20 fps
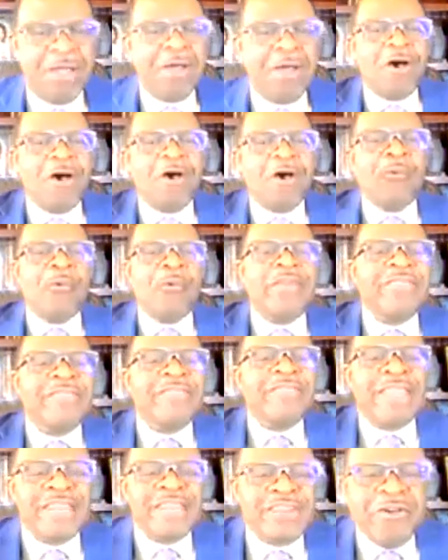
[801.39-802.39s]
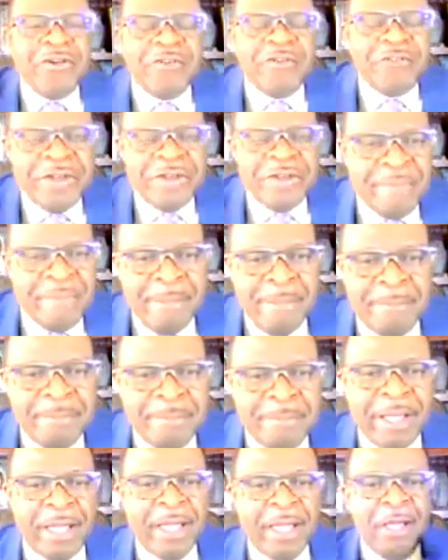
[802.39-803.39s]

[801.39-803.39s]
or what they don't remember.